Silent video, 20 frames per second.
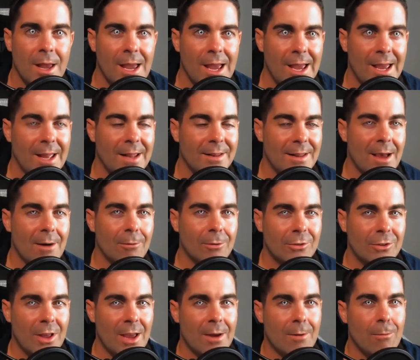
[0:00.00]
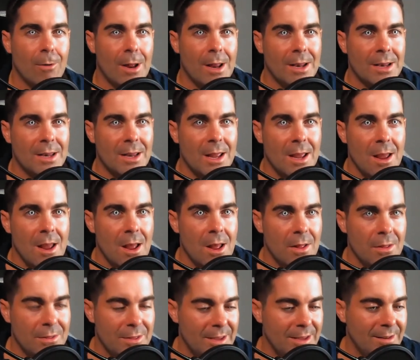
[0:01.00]
and that was like when
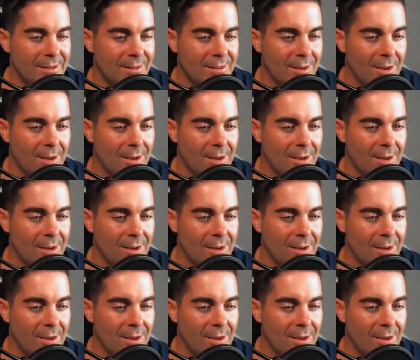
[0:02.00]
these,